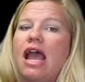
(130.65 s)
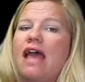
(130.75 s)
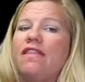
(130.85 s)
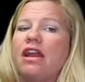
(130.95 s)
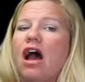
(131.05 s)

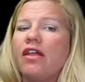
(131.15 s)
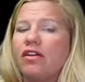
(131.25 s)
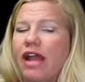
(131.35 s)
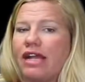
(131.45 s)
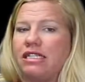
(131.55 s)
and then
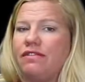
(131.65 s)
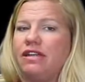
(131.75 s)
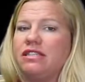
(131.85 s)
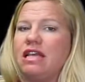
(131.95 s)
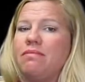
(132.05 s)
other
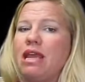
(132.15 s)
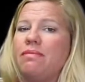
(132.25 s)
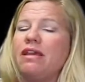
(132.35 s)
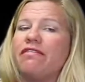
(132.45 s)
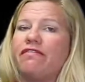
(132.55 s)
activities that may
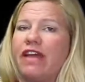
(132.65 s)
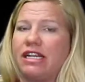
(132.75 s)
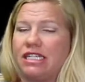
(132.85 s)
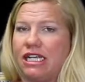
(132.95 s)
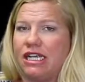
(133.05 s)
be
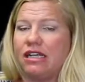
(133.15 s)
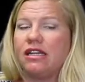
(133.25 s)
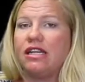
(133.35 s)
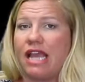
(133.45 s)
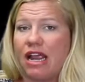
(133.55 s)
affecting
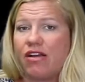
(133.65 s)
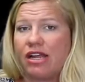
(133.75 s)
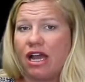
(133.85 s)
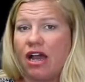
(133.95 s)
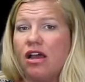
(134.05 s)
the
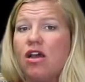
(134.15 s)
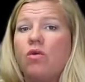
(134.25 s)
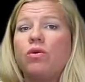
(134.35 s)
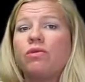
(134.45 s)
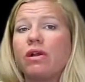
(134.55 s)
area
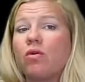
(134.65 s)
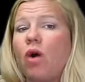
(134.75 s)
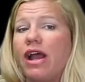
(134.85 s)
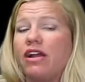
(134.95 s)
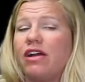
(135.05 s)
would
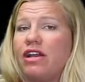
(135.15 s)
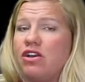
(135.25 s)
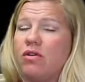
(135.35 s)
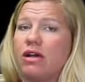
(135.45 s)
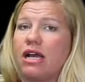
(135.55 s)
require a
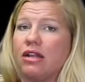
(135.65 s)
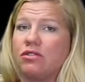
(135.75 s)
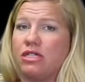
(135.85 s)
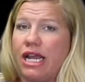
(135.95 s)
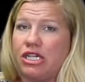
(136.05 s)
NOAA
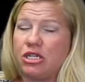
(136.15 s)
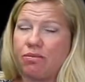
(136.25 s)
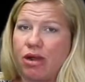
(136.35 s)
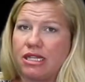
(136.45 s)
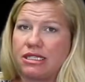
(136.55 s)
consultation
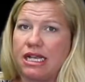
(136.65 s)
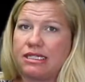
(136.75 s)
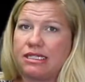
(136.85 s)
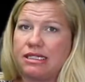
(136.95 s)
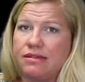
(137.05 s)

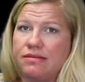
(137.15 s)
process.